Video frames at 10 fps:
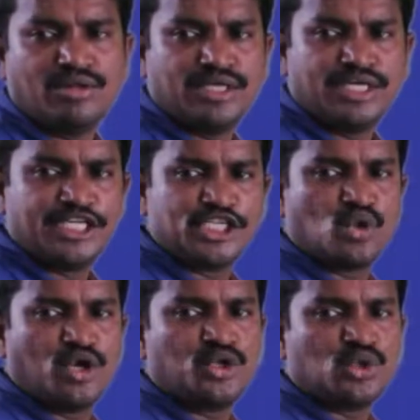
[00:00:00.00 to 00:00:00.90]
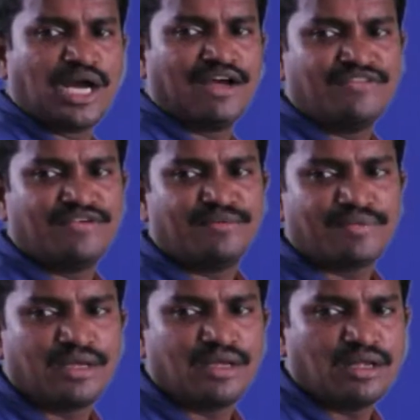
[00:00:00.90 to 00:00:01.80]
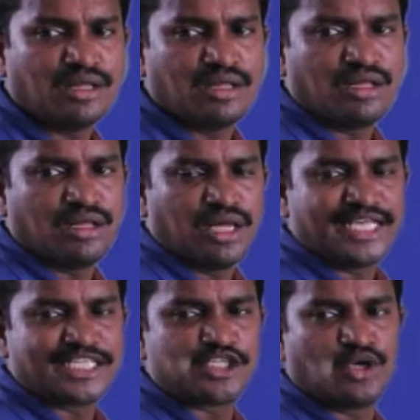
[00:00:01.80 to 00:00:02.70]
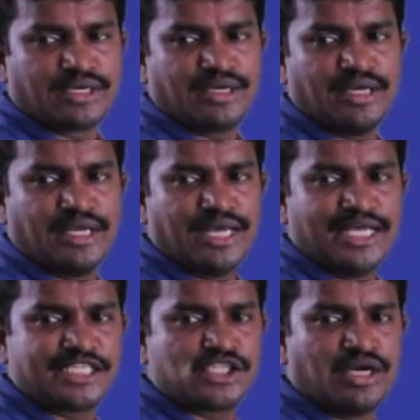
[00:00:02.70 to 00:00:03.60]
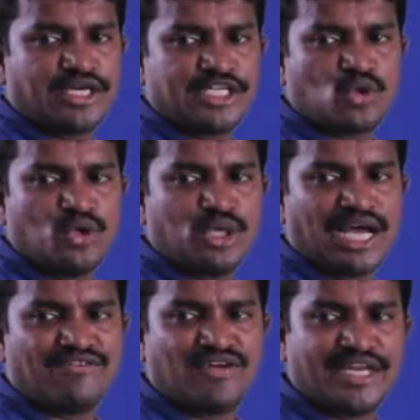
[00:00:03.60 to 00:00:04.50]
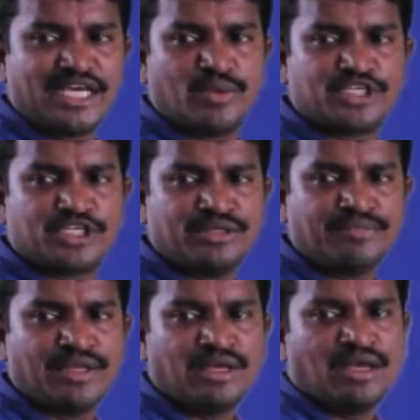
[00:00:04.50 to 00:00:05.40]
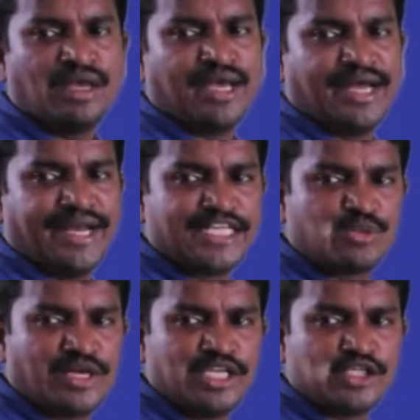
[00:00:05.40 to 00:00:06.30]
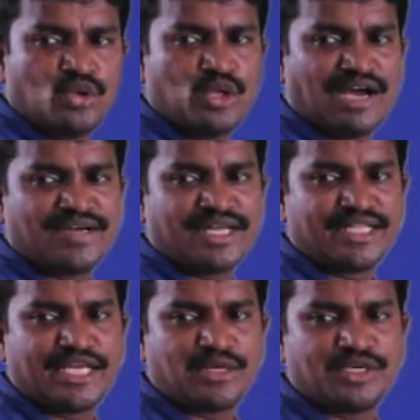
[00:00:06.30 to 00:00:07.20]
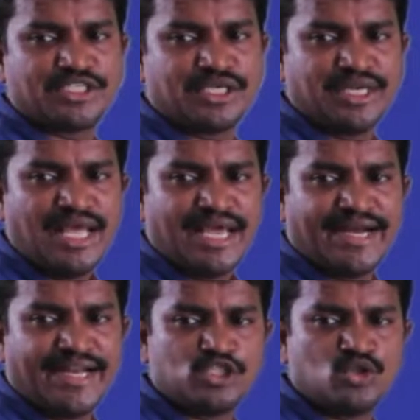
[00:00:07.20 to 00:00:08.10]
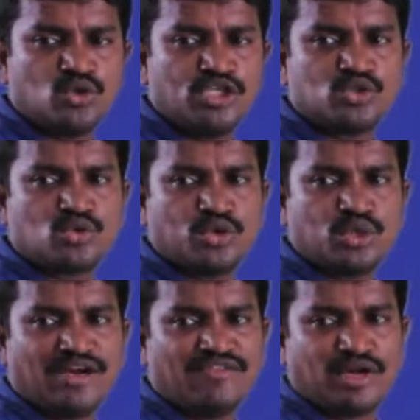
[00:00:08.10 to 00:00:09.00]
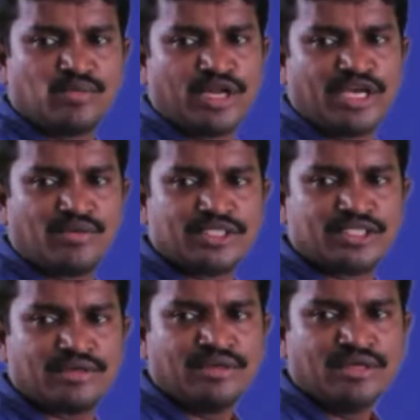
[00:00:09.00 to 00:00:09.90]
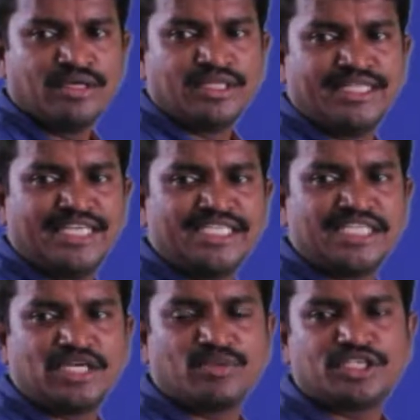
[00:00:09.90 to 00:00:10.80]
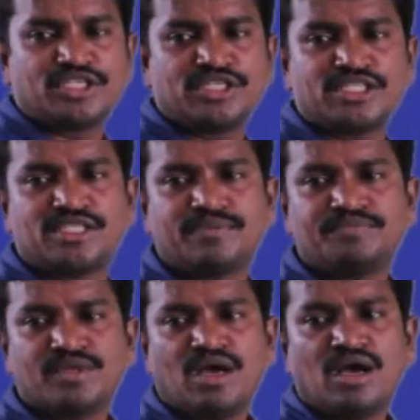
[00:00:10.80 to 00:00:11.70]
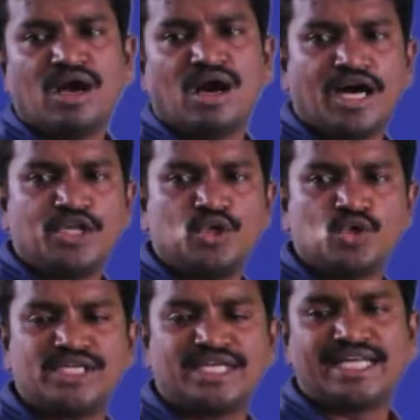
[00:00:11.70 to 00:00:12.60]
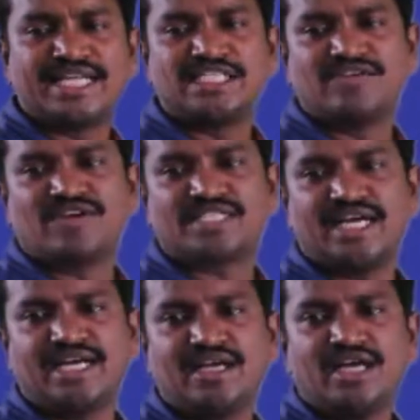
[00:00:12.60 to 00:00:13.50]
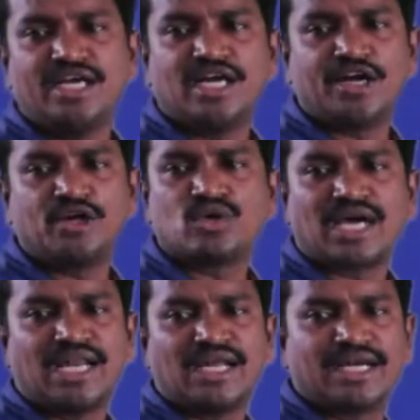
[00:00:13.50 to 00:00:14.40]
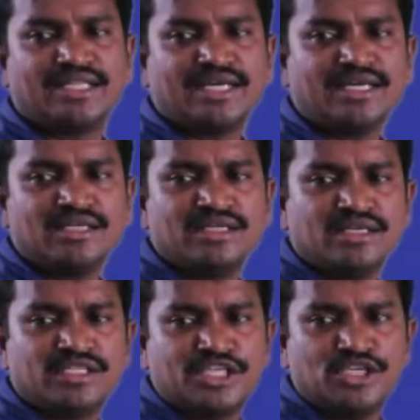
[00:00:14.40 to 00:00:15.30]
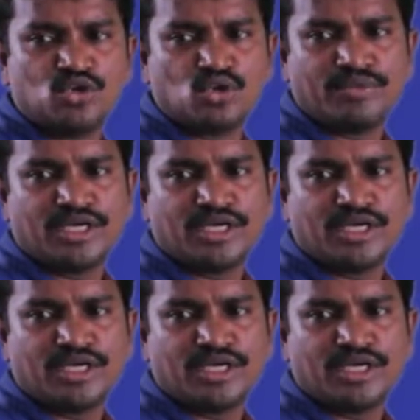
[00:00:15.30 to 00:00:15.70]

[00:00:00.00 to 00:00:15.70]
it is going to have S0 is going to have one equation, and S1 is going to have another equation, and S2 is going to have one more equation. These equations are used at the receiver side in order to calculate the syndrome,